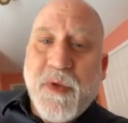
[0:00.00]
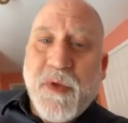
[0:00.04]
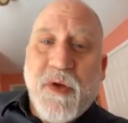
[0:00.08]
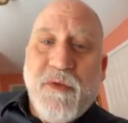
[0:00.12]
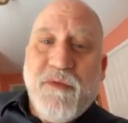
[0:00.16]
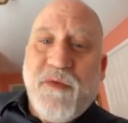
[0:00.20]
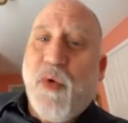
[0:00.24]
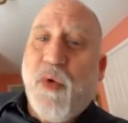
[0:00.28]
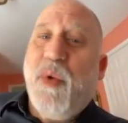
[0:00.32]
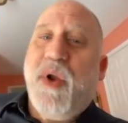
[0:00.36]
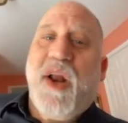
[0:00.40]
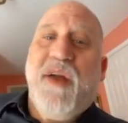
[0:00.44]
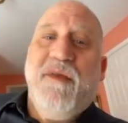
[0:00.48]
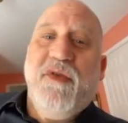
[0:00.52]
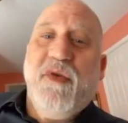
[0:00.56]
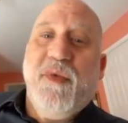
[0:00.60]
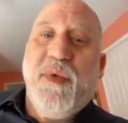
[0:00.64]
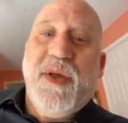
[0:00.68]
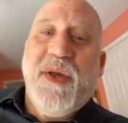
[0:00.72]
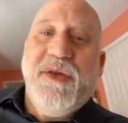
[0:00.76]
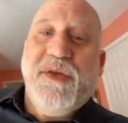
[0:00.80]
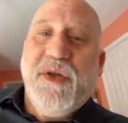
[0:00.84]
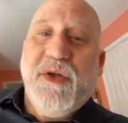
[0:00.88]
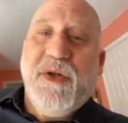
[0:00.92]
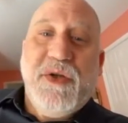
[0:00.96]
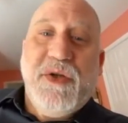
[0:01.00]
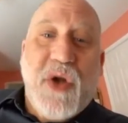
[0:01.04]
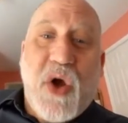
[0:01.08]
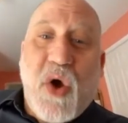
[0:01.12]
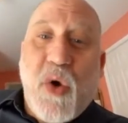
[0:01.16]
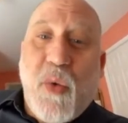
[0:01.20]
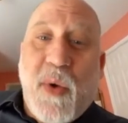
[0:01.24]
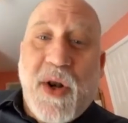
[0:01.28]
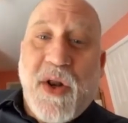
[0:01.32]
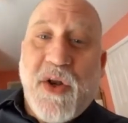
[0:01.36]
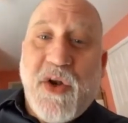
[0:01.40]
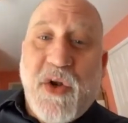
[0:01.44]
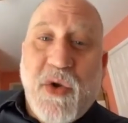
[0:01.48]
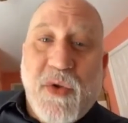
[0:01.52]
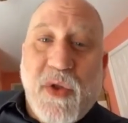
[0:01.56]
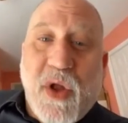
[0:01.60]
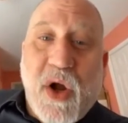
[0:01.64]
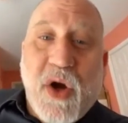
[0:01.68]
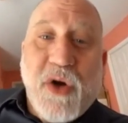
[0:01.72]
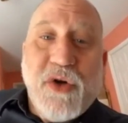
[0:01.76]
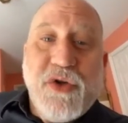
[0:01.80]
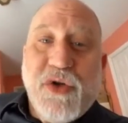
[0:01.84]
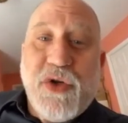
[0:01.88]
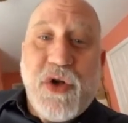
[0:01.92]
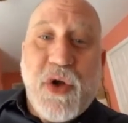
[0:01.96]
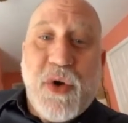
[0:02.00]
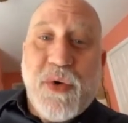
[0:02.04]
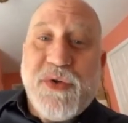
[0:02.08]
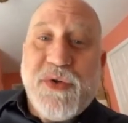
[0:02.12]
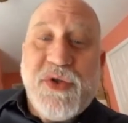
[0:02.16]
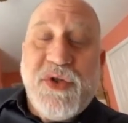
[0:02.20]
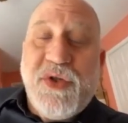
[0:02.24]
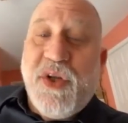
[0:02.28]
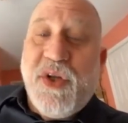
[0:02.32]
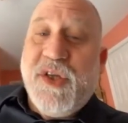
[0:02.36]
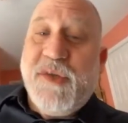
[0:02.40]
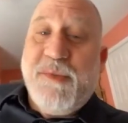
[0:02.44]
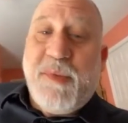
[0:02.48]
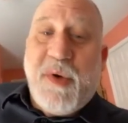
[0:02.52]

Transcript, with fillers: for whatever reason, don't want to do larger dosages,